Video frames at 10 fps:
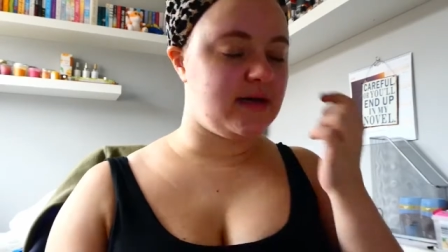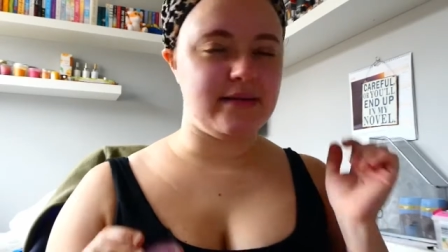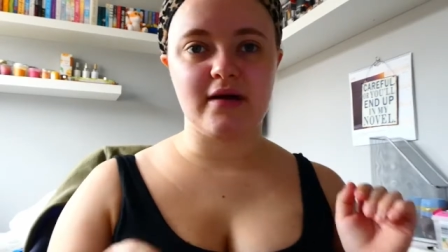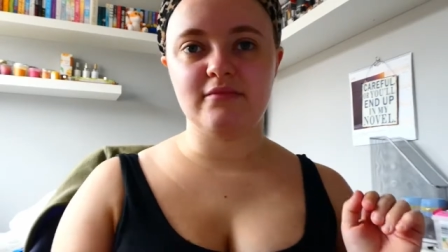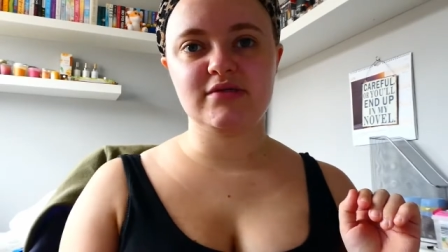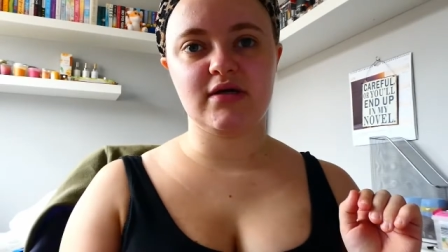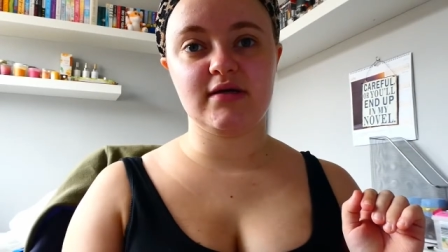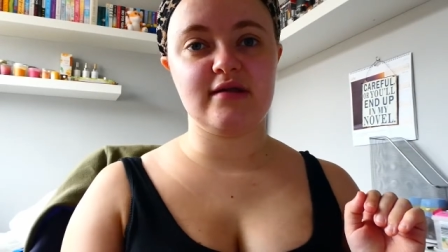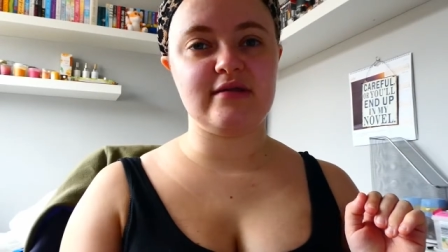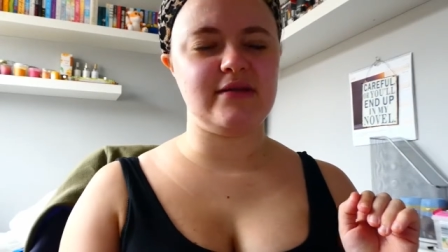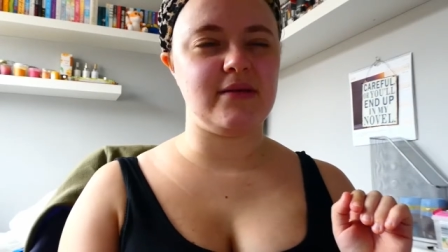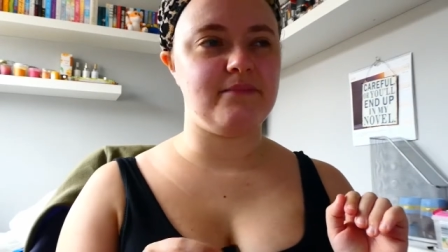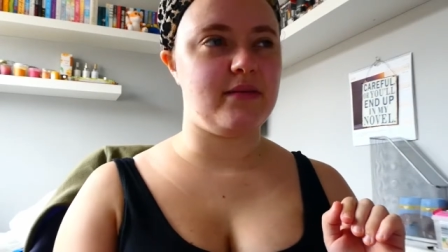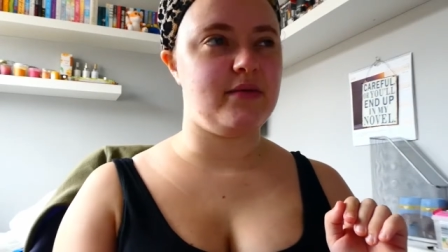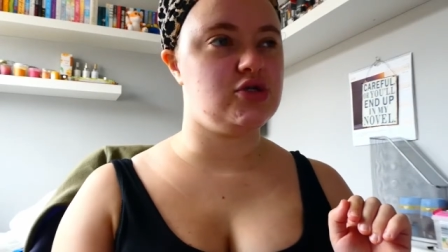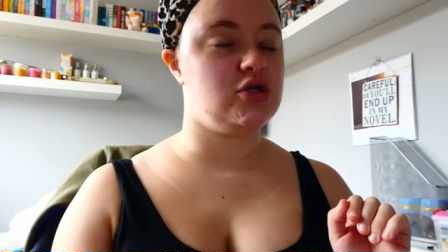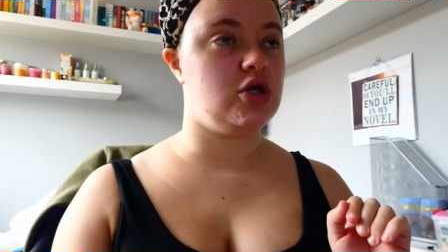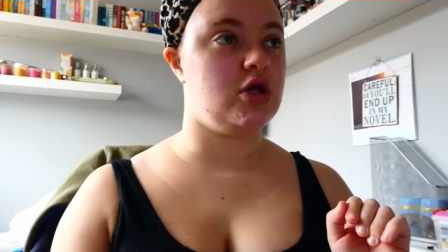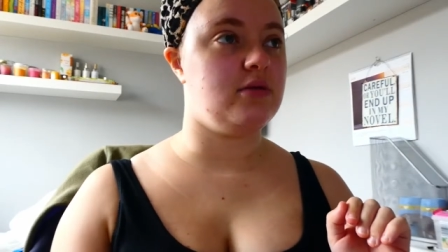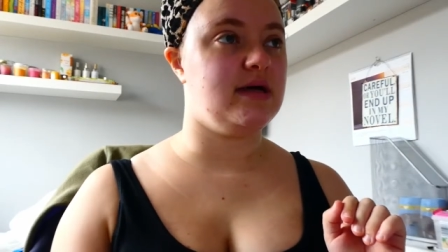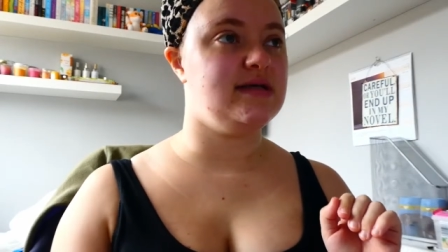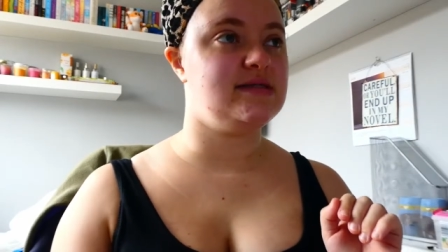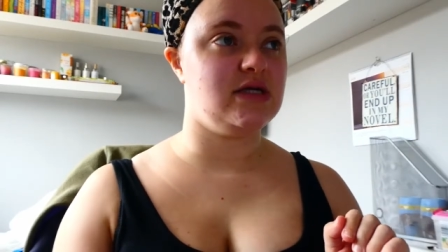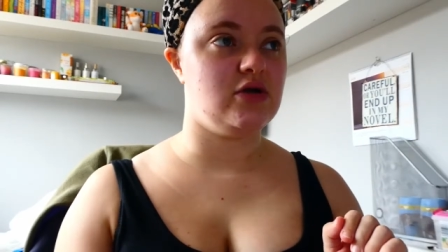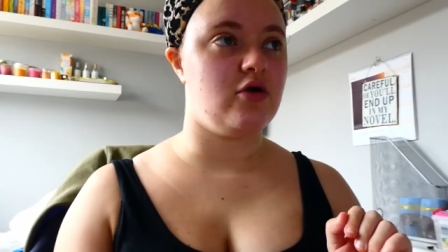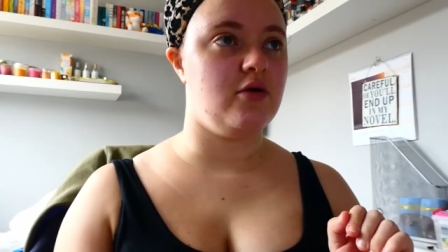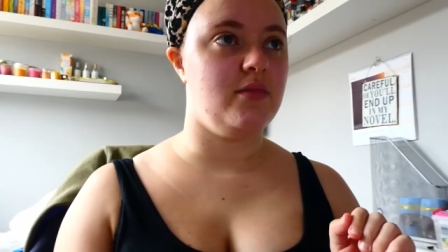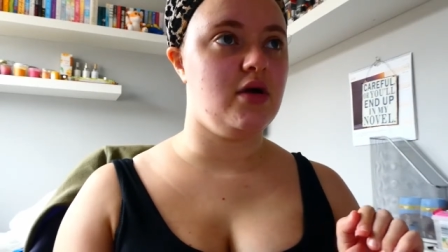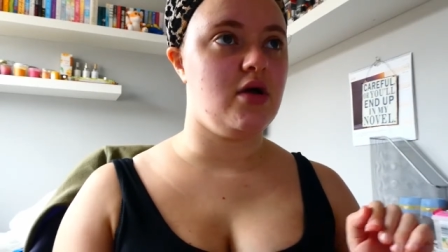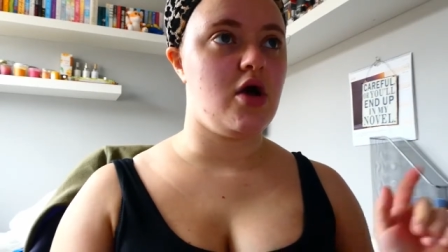and now I'm starting to think that maybe I should have done my serum